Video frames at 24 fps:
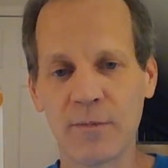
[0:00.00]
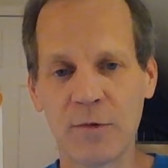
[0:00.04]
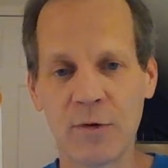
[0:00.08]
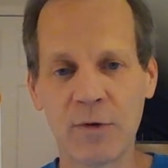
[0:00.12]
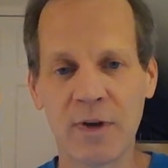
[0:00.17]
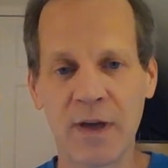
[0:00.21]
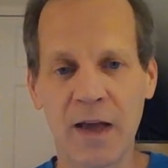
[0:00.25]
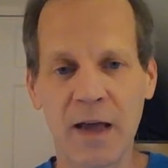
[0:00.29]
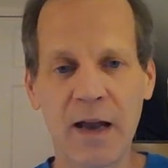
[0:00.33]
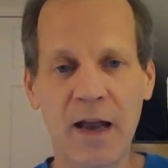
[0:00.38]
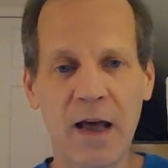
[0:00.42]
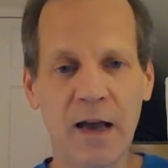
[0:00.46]
You
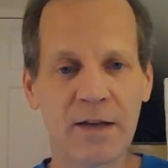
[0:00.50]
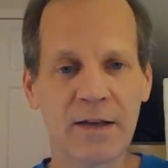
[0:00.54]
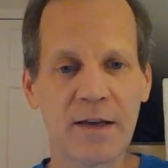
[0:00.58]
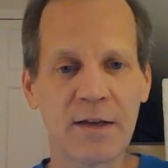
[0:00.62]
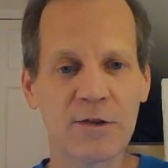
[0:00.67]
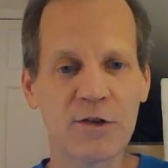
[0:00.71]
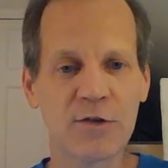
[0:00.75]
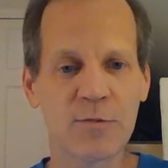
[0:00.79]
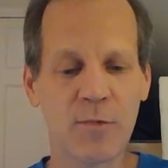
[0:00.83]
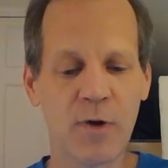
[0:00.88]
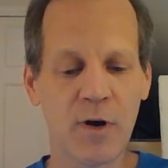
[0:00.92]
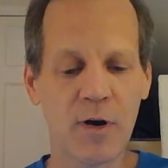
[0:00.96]
cannot get
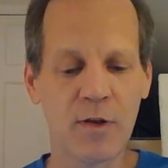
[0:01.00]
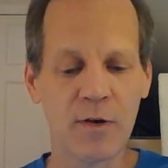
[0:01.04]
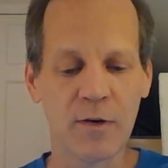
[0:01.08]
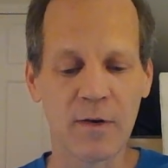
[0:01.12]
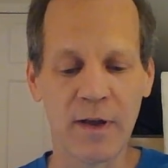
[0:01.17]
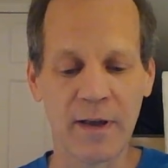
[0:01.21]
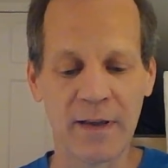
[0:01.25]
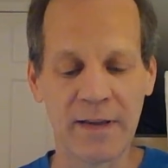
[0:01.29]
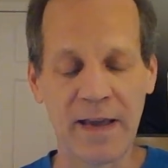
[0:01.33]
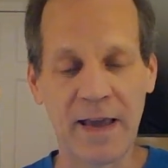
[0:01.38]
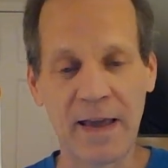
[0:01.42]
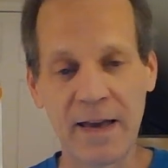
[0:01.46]
smaller,
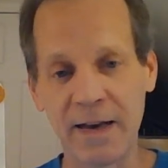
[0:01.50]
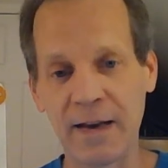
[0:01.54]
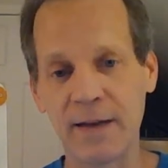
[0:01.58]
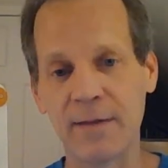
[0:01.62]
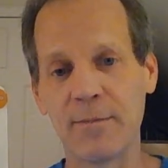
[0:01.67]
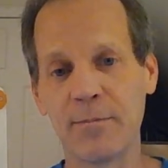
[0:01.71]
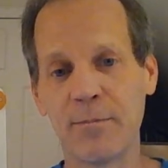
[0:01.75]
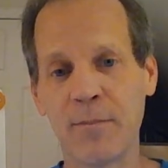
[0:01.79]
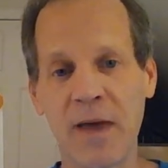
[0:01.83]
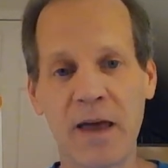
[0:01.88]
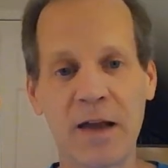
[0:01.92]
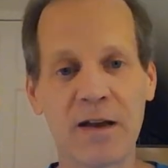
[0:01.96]
and yet it
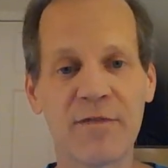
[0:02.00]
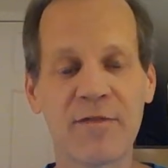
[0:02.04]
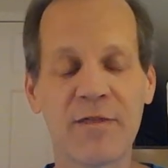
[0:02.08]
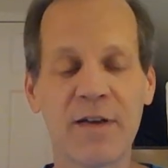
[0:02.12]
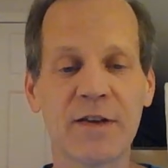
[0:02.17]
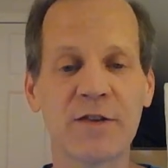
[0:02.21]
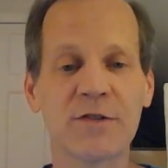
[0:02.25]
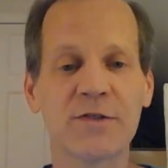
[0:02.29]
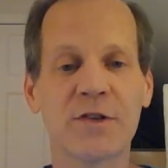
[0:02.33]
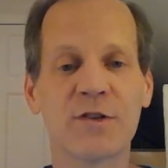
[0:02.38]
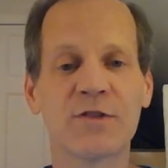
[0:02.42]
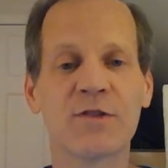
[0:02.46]

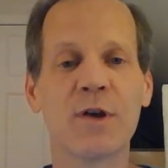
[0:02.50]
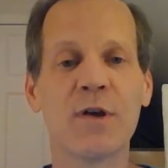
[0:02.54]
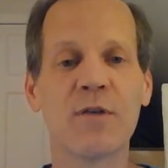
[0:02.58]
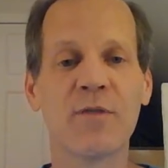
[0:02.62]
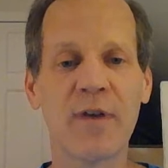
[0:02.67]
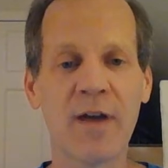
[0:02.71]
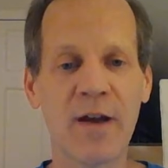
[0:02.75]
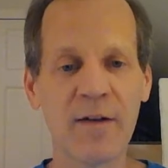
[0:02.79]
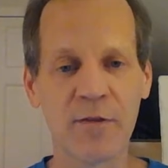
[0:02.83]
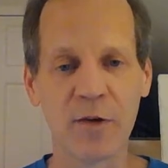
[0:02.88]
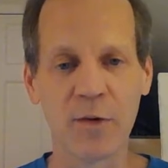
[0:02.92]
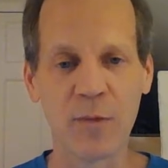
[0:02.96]
manifests itself
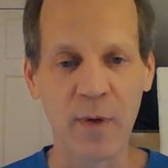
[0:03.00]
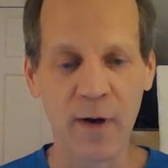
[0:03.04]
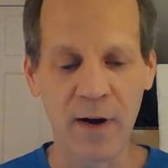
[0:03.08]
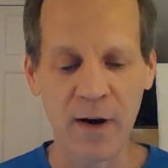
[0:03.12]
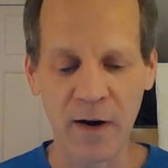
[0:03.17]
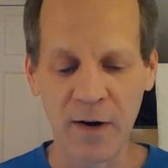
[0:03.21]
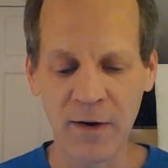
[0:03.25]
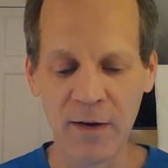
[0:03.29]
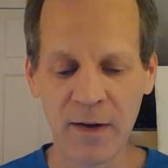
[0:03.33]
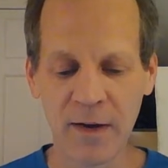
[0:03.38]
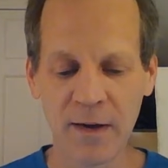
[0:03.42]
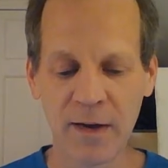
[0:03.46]

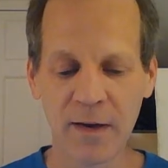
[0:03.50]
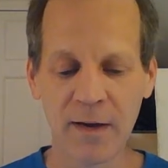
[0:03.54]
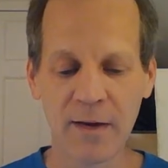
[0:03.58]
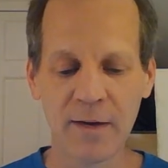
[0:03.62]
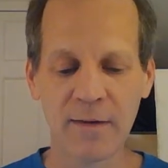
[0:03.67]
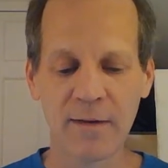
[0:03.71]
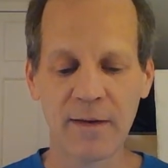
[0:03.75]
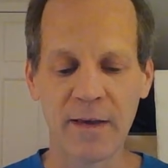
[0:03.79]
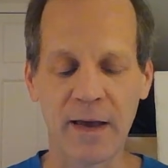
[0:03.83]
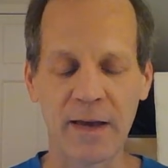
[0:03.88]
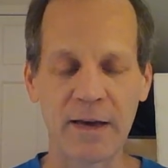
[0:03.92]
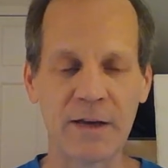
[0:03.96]
everywhere
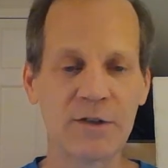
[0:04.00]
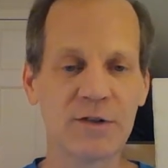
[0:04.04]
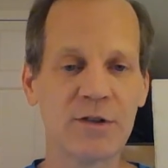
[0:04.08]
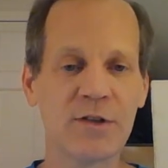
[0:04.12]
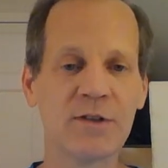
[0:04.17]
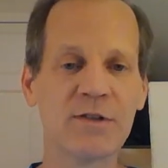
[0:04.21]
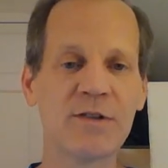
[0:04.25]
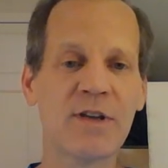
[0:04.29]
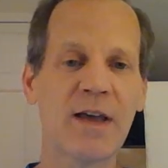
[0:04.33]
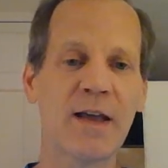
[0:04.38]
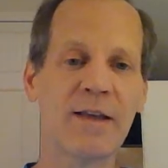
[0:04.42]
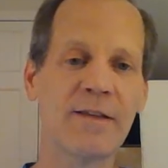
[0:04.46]
and is
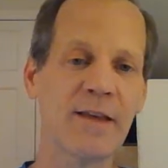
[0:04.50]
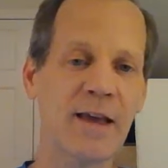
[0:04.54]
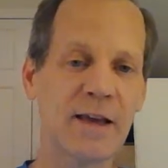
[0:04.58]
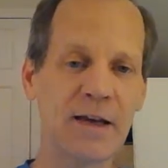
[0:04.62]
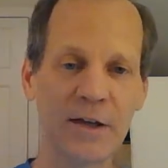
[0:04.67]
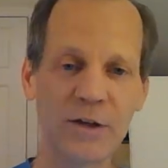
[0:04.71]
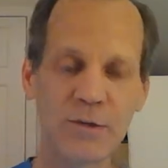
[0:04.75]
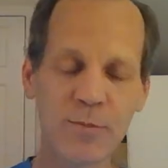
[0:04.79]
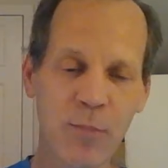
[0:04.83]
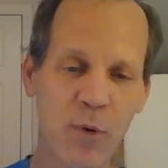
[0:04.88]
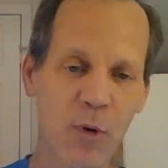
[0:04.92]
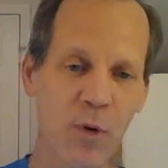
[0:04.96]
contained at
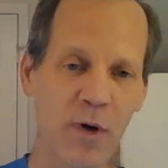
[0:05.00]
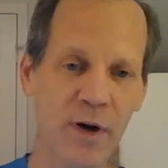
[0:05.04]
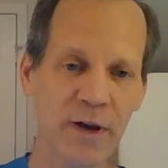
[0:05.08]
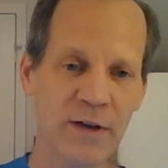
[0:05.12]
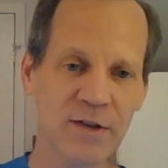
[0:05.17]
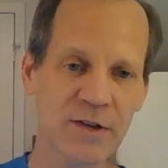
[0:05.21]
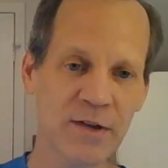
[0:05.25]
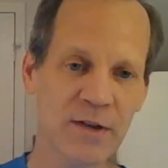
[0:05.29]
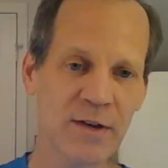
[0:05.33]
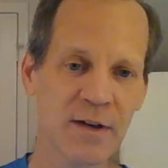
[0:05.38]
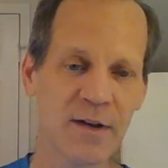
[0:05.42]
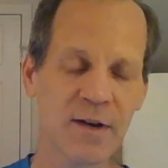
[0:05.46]
each
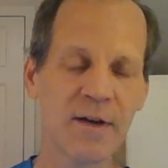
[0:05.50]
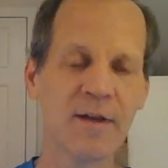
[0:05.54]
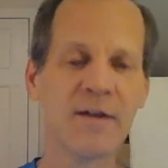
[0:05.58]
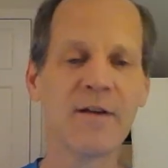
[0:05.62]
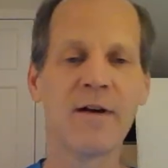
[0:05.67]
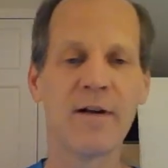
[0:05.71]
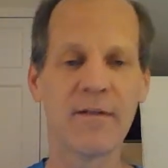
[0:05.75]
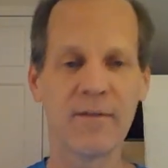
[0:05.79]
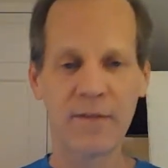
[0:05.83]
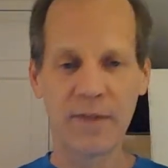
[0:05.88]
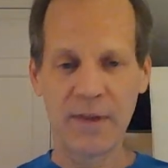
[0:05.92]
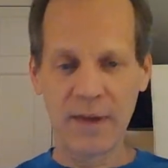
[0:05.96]
point
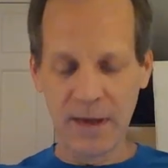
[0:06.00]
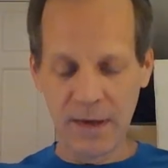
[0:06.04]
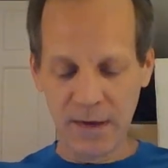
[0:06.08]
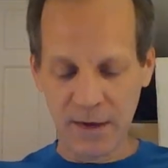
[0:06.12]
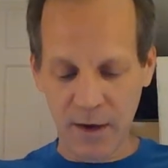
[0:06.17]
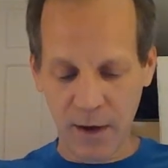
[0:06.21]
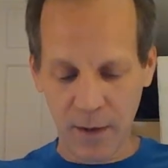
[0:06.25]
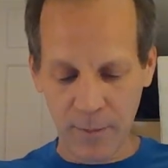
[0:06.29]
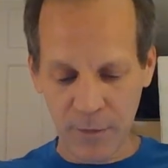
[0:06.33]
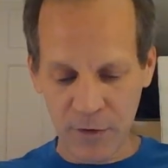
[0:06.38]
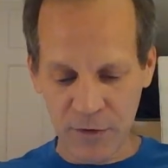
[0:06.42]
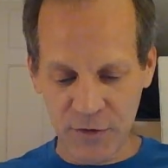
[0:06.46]
of the
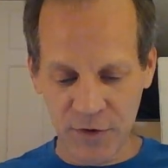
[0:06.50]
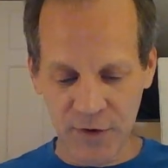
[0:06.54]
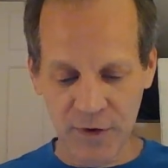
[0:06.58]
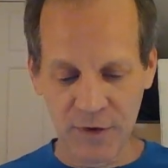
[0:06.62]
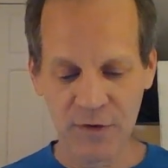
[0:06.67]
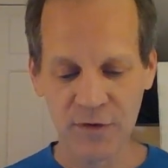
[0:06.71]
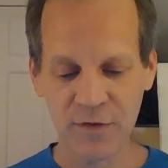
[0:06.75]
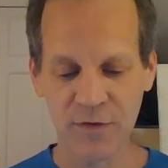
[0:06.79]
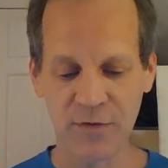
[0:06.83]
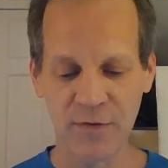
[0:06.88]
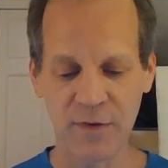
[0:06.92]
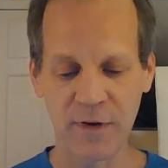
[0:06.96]
encompassing
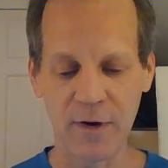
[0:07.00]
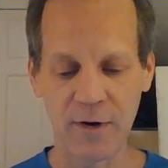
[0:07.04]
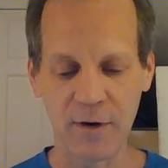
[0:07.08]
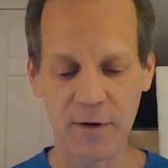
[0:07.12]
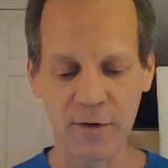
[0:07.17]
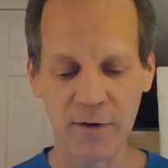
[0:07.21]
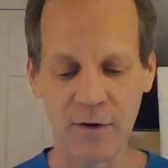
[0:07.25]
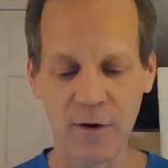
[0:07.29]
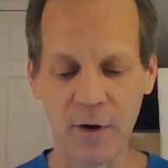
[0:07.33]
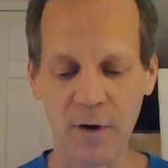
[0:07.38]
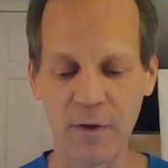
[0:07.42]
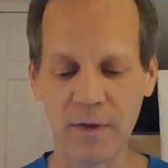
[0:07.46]
sphere
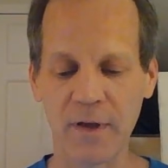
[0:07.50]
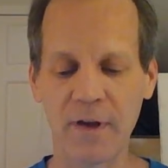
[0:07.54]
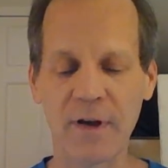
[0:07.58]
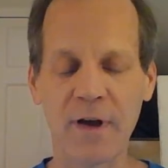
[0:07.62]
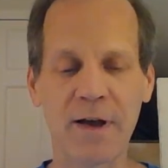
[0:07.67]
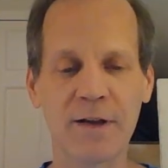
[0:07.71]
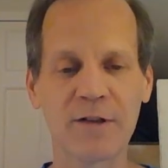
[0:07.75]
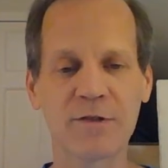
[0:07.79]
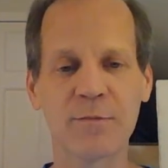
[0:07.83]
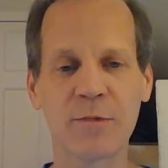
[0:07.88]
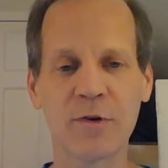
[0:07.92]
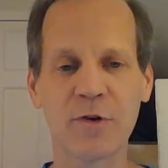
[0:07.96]
called the
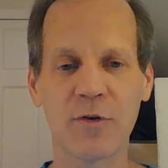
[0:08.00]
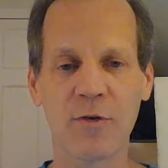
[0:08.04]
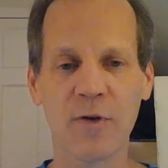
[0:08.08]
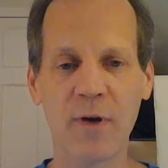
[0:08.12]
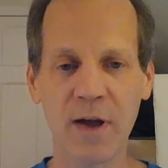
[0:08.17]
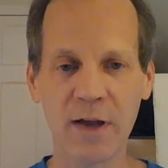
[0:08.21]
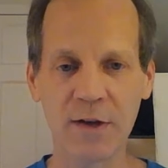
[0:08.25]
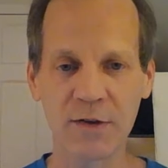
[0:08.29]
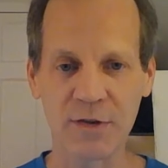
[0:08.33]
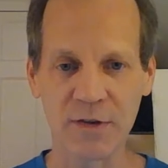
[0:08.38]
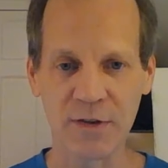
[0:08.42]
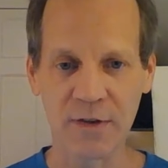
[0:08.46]
cosmic
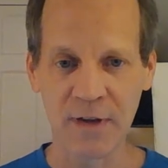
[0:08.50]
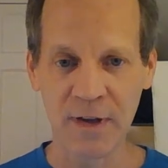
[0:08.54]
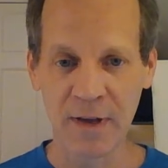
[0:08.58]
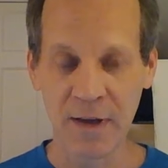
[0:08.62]
horizon.